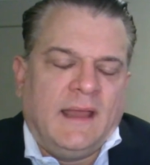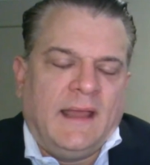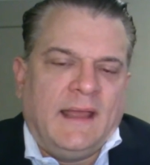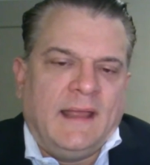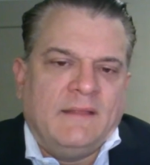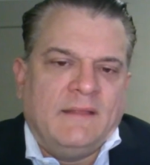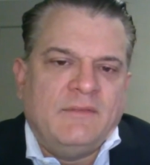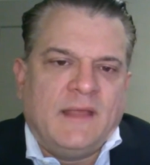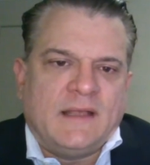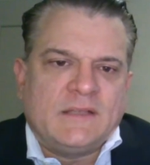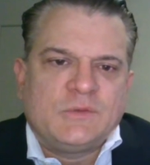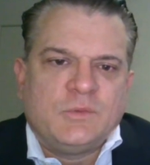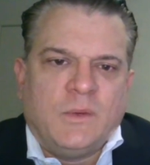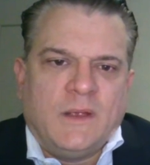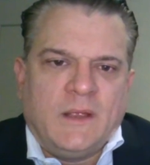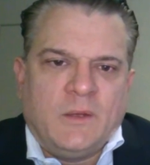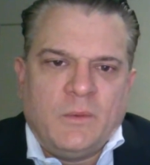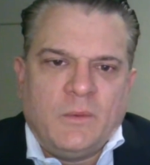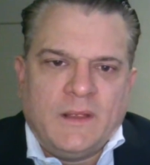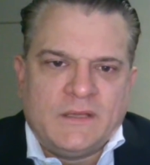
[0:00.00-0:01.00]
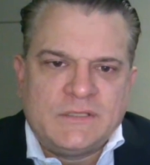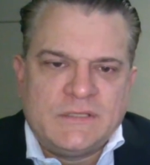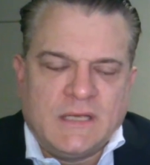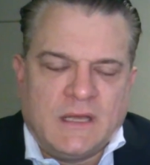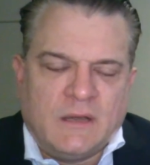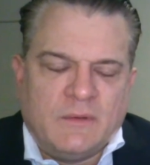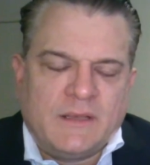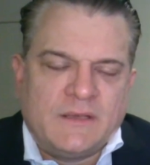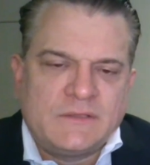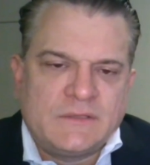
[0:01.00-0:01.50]
and that's where we're
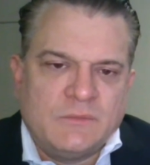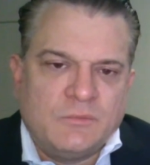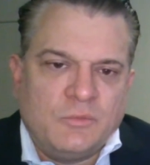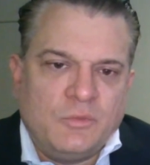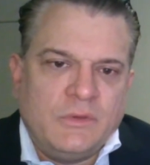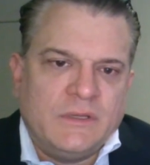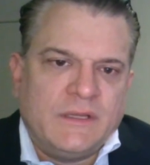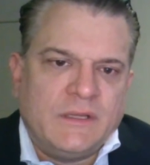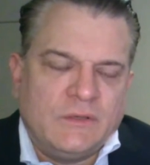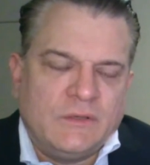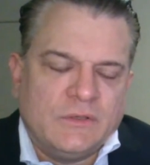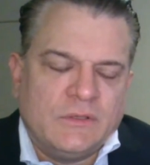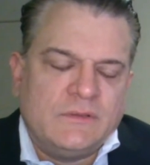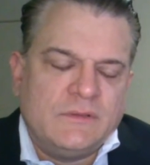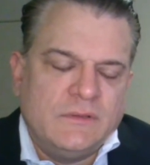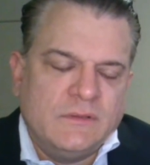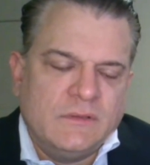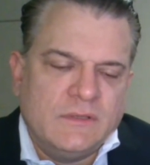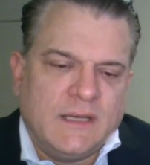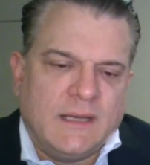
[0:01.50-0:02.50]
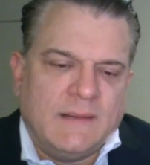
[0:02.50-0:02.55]
showing some really good